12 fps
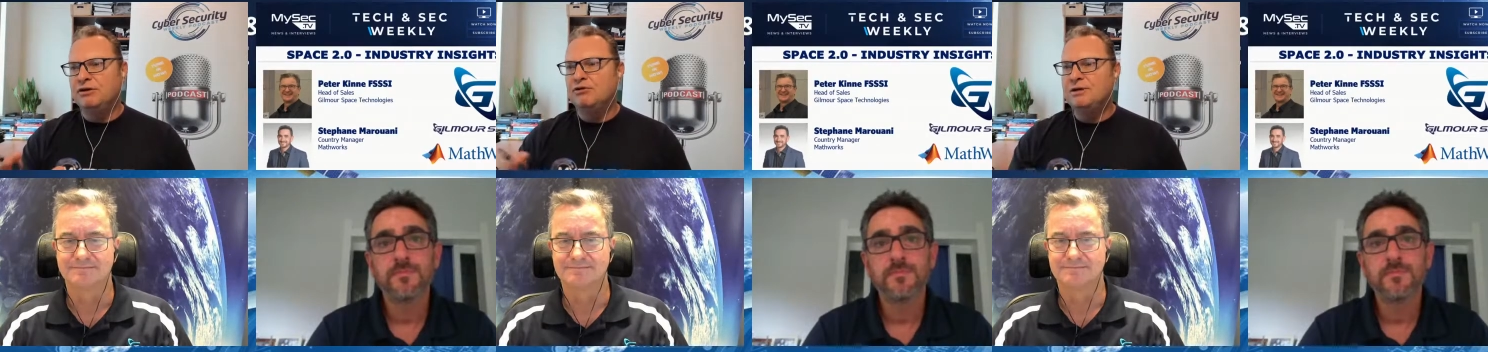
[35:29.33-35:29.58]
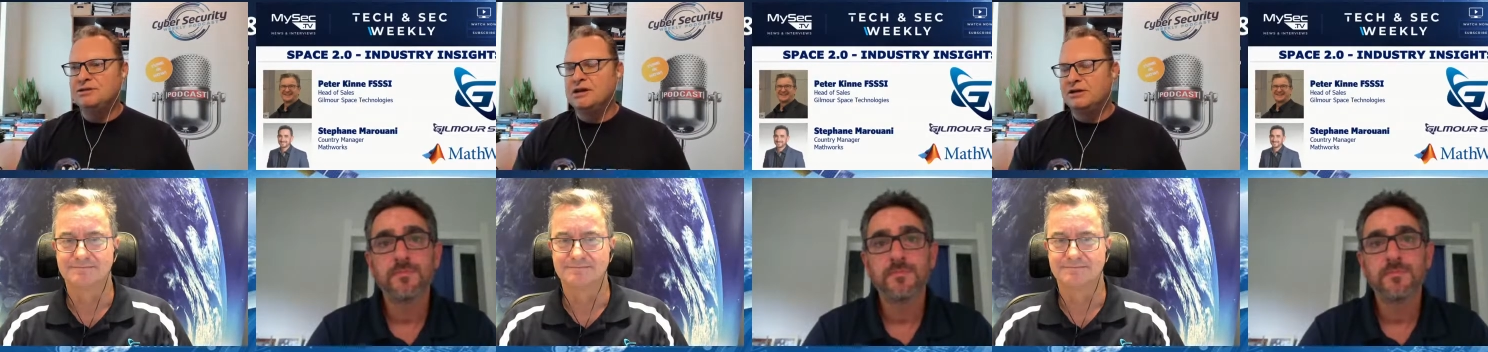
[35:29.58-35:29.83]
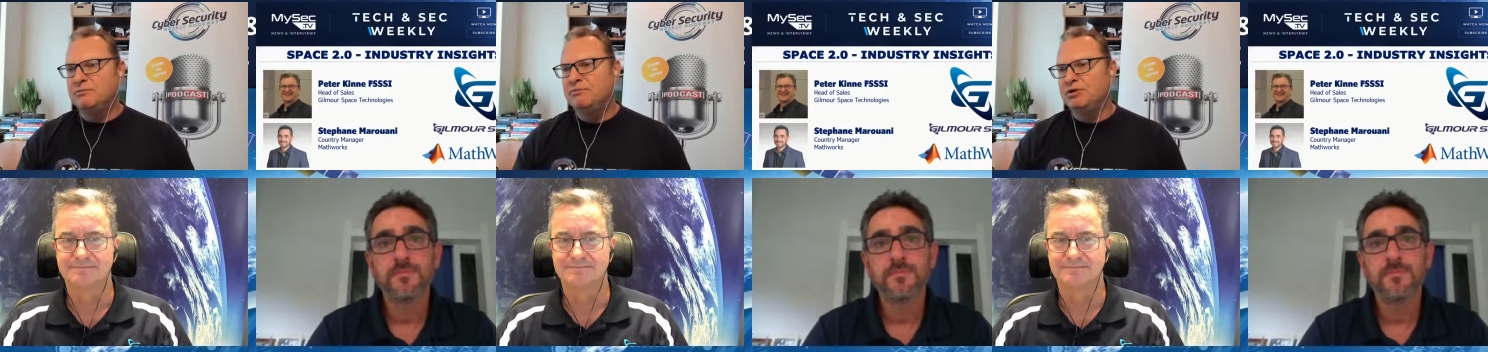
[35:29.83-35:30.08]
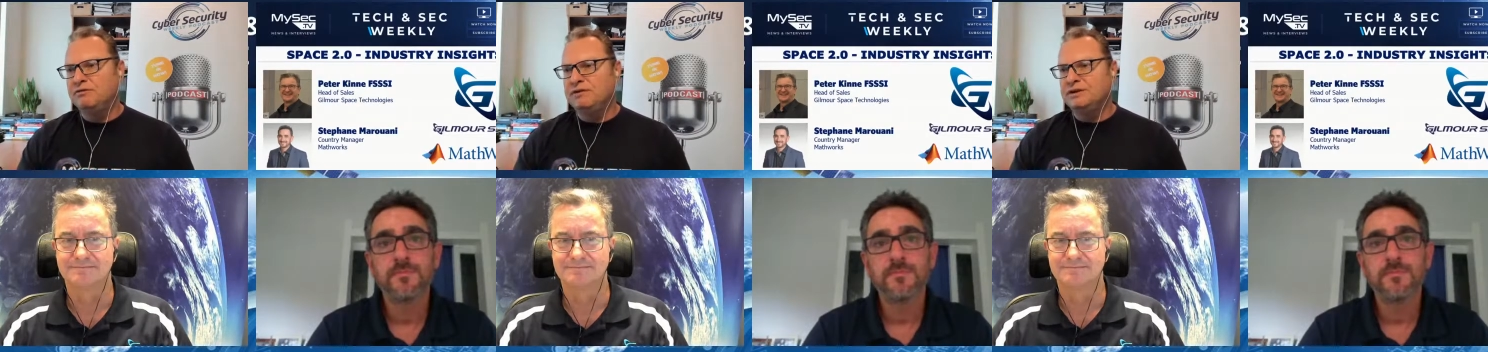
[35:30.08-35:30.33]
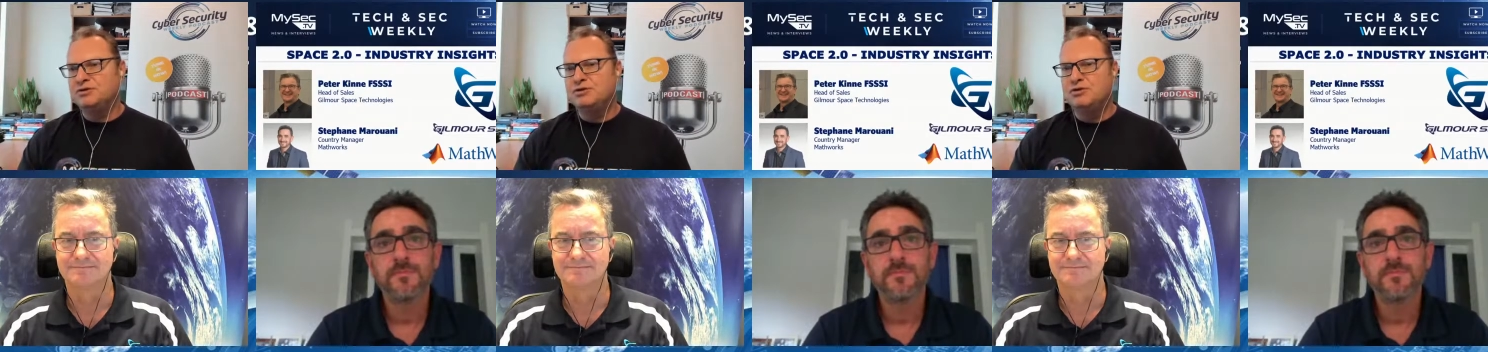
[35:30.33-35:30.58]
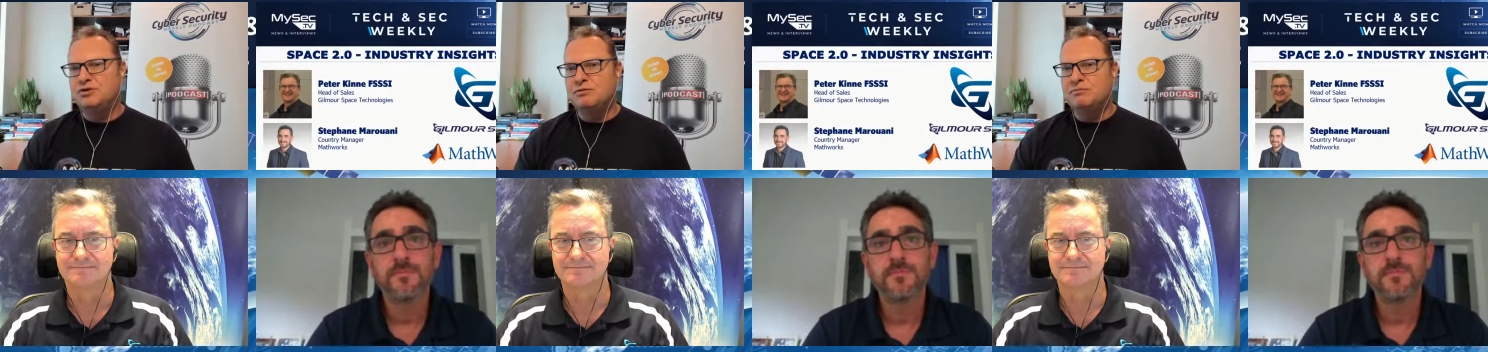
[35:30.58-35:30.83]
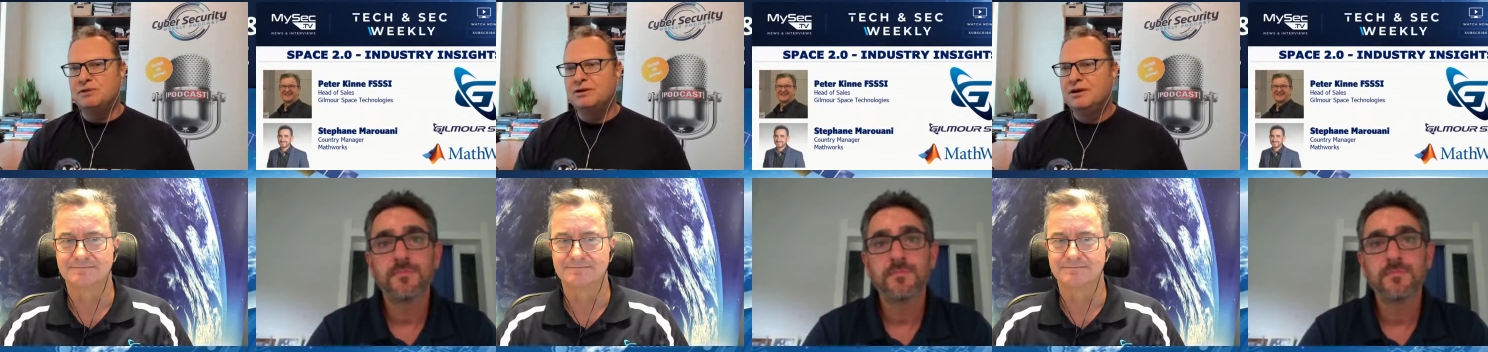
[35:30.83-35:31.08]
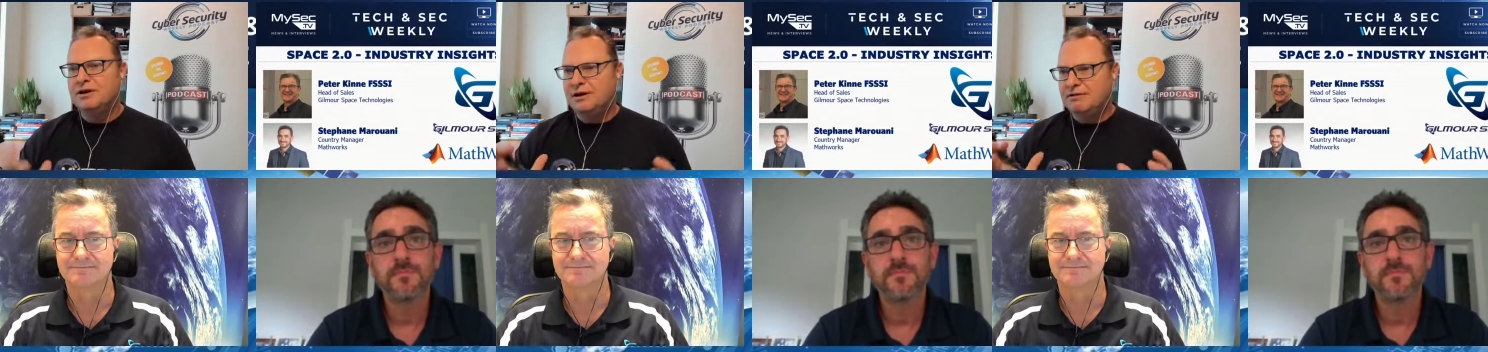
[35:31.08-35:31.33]
Speaker 1: almost like the perfect storm
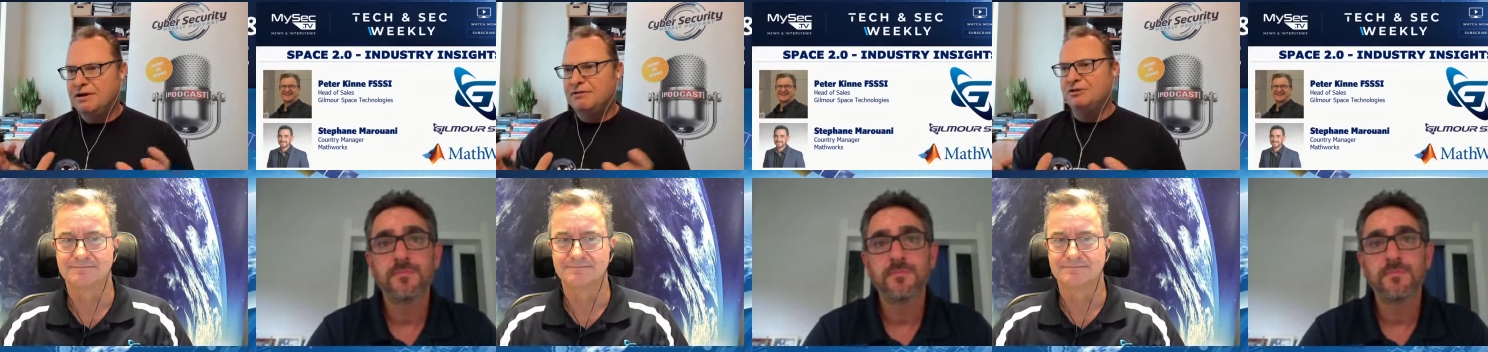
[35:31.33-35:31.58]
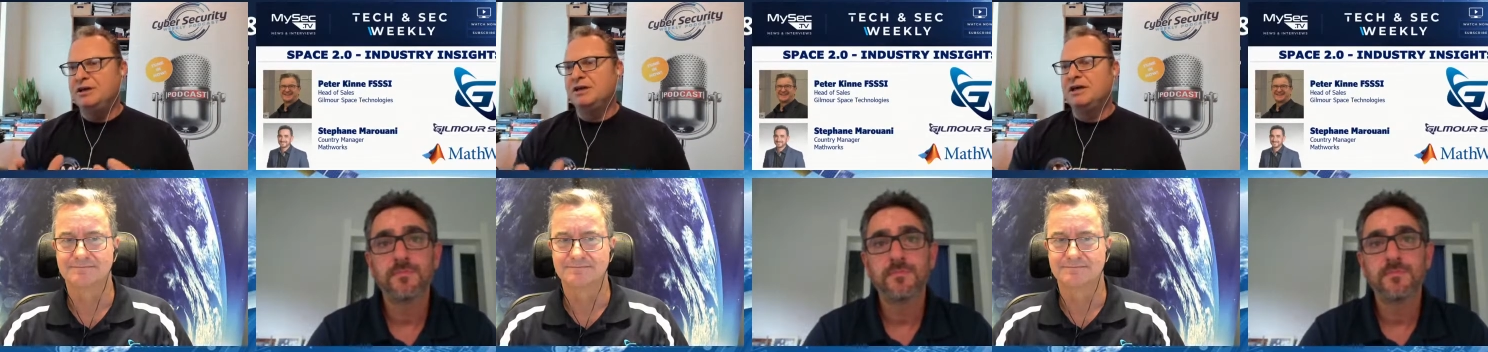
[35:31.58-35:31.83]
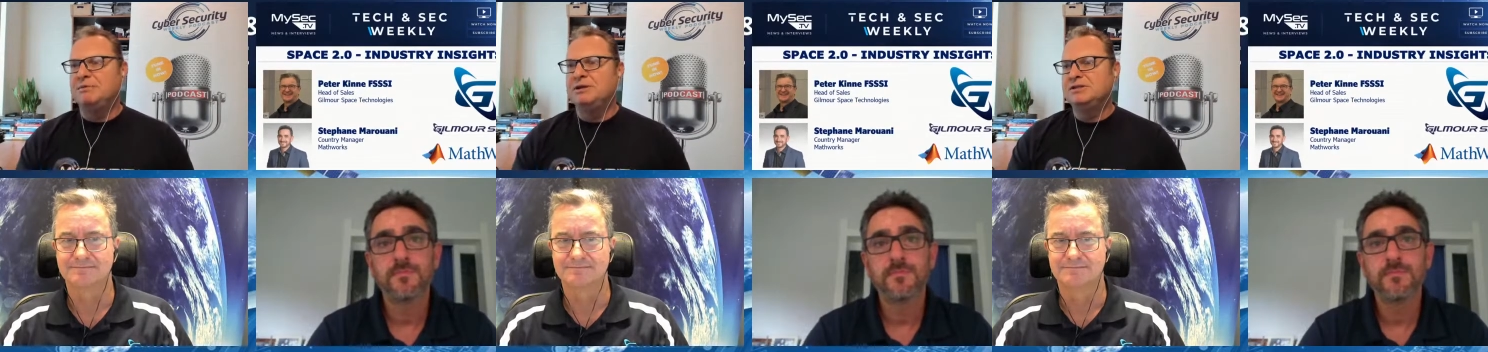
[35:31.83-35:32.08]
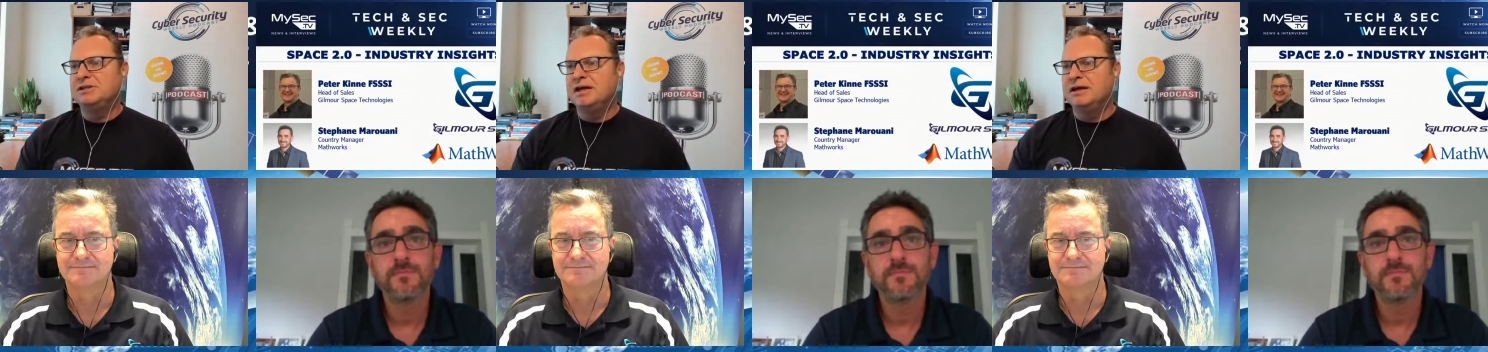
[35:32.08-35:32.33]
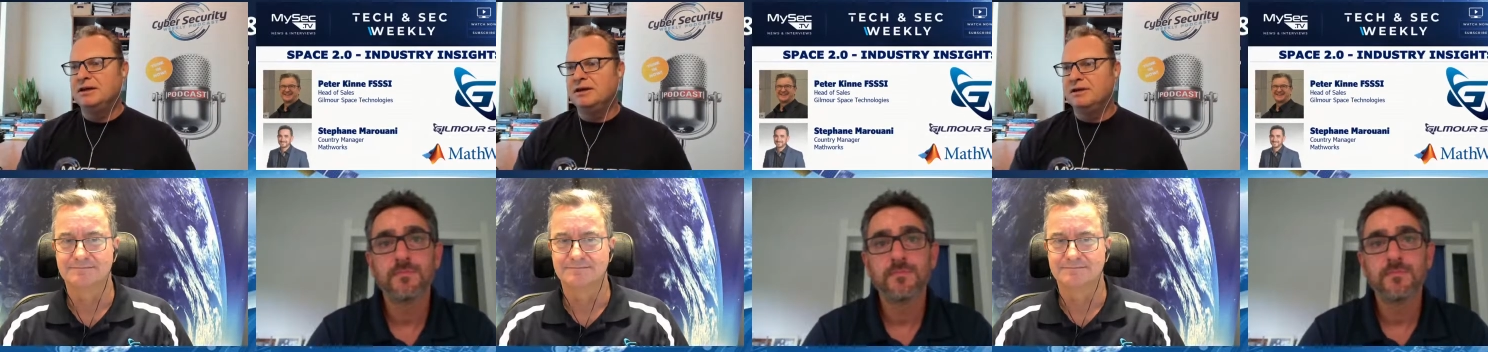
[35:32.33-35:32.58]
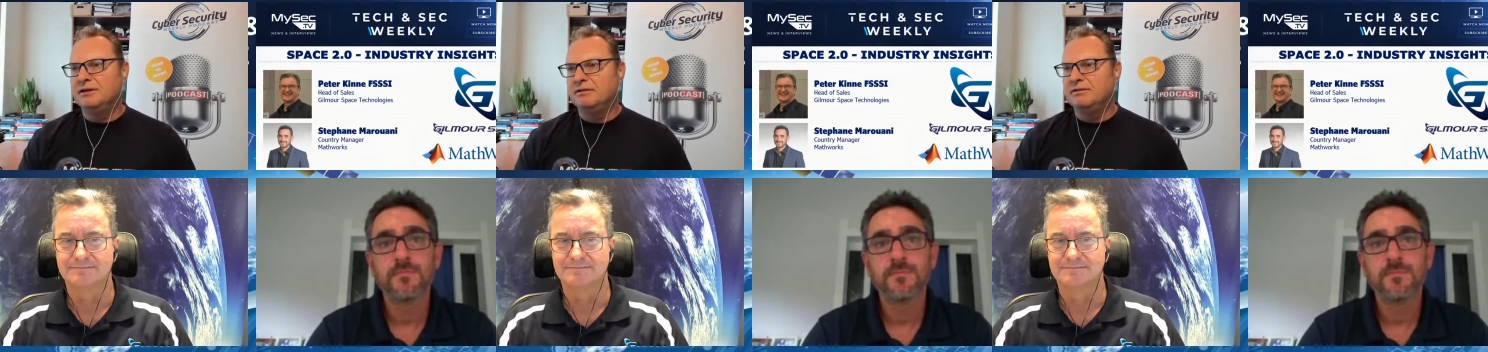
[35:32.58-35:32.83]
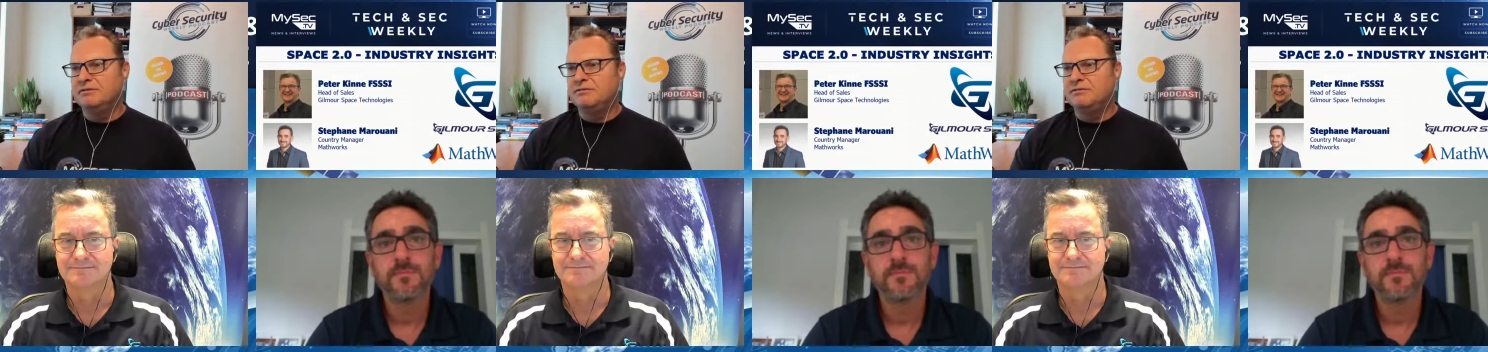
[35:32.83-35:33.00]
of everything coming together